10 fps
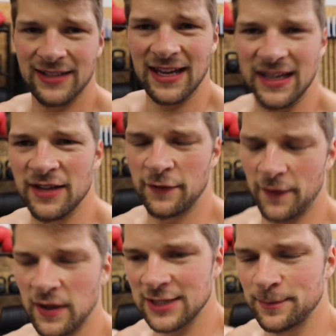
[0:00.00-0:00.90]
Okay,
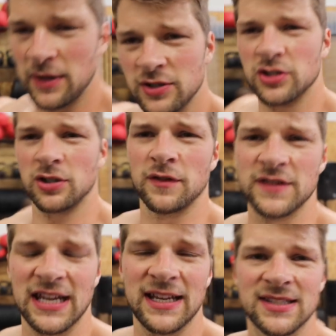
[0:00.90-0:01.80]
first bunch
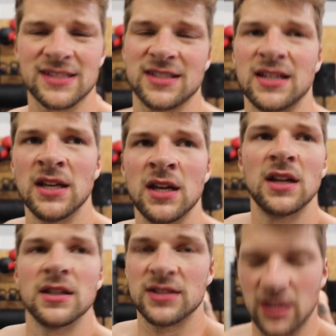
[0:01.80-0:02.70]
of tests
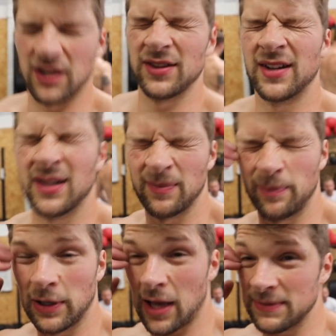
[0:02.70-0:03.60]
done.
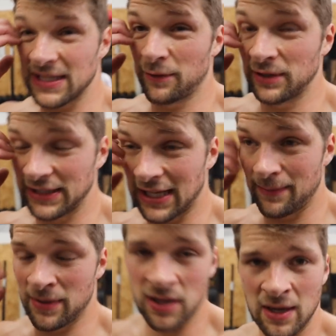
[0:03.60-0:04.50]
Pull-ups, everyone did
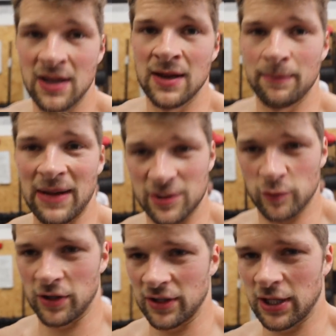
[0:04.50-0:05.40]
them. Back
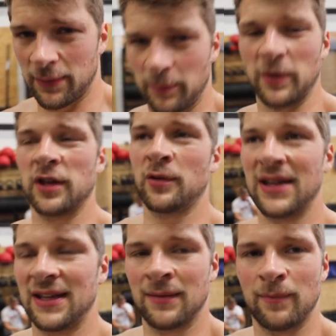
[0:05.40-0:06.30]
squat, double body
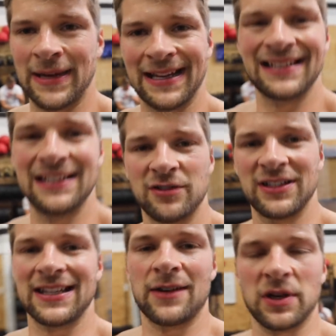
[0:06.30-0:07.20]
weight. Matt and Leon
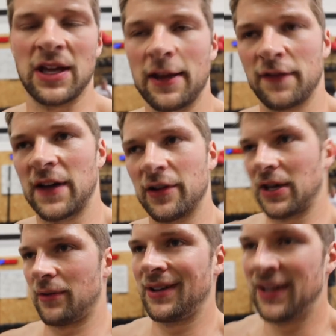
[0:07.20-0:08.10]
did that one, I failed
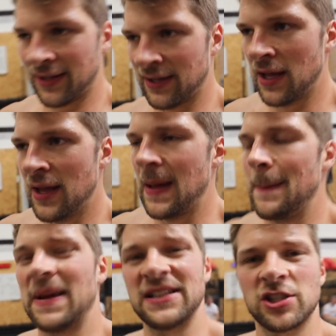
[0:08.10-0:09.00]
that one.
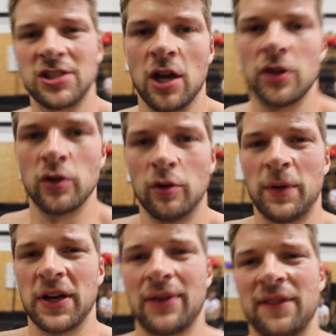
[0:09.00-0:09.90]
Bench your
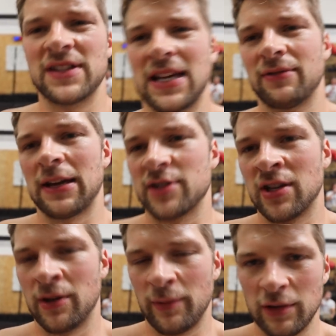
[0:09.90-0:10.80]
body weight for 10
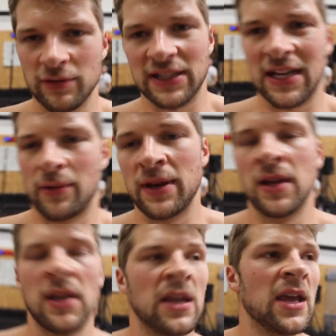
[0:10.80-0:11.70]
reps. We all did that
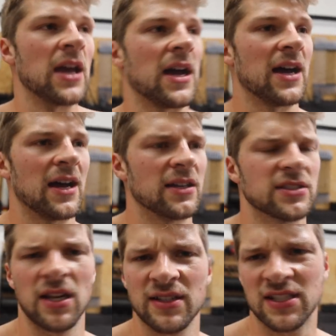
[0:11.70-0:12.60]
one. Uh,
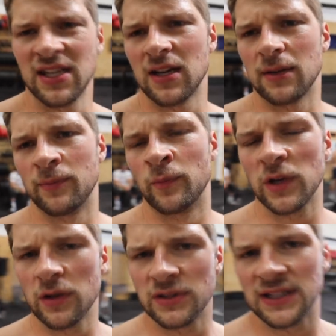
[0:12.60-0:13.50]
Turkish get up,
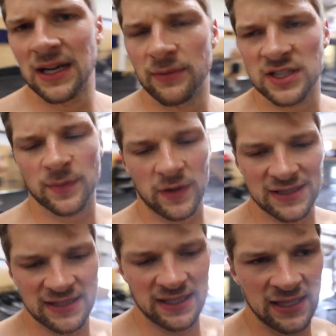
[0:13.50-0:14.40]
we all did that one
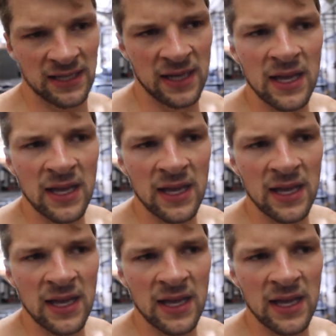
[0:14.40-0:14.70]
surprisingly.